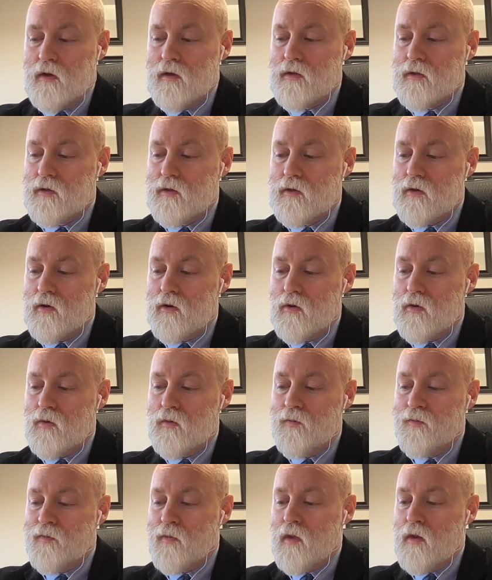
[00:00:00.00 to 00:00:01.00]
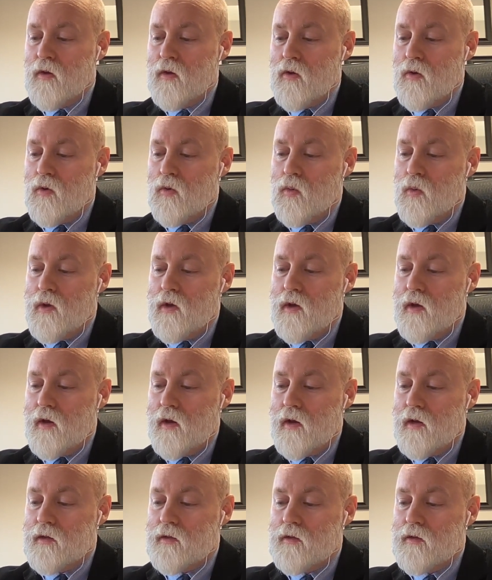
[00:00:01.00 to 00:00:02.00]
So we
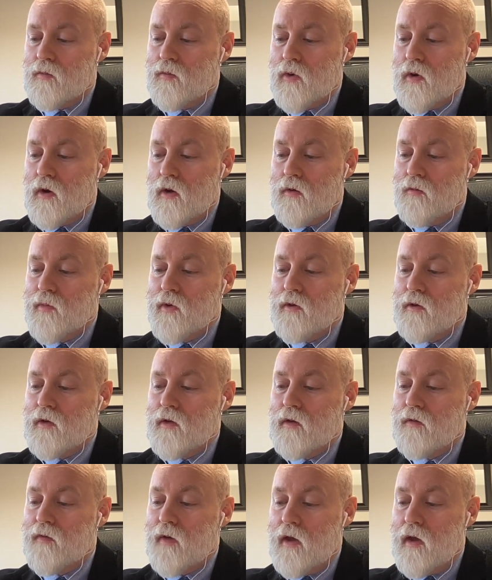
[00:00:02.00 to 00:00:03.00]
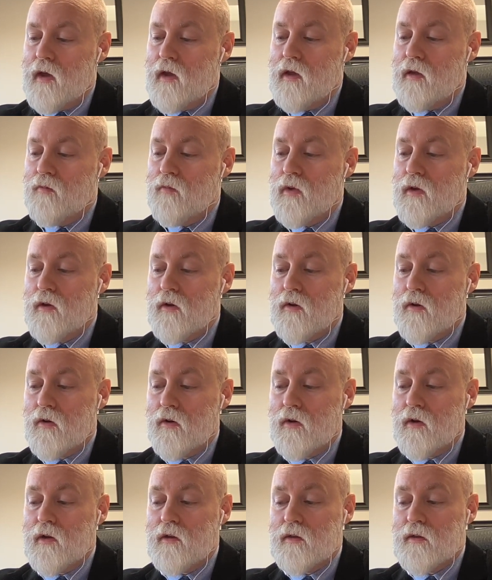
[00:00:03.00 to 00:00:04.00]
got the probability of A and B
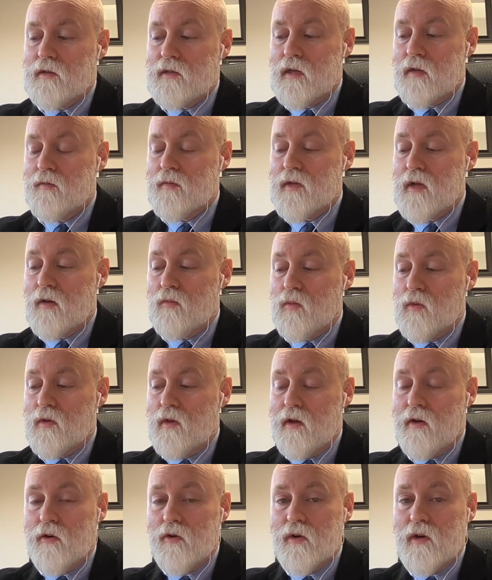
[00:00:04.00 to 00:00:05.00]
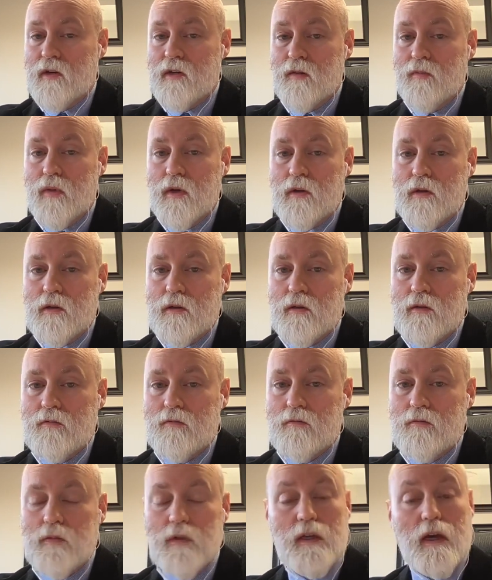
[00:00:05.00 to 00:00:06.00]
occurring at the same time when they are
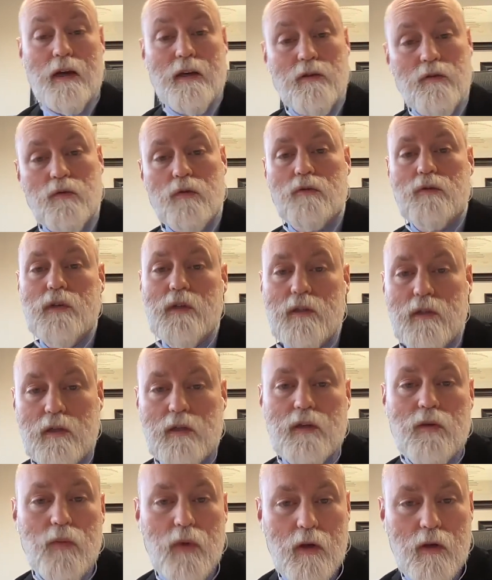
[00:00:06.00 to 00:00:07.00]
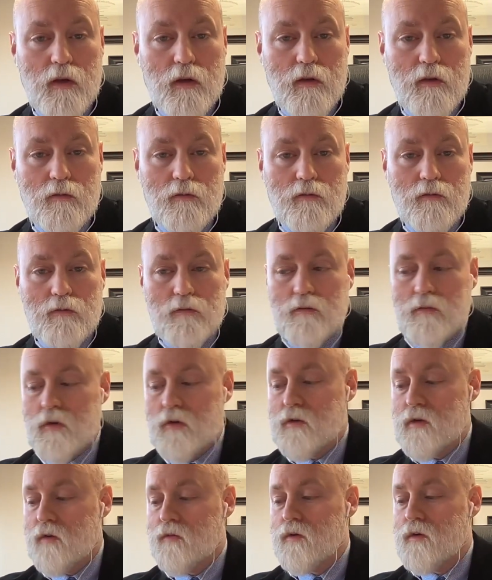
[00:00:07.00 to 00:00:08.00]
independent. Dice rolling is independent.
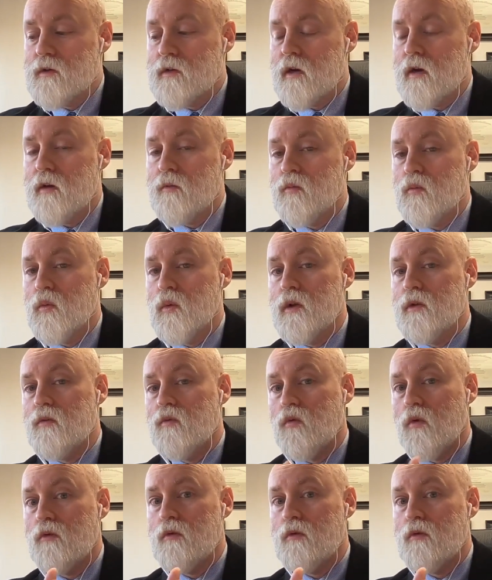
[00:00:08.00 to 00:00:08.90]
There's never a time when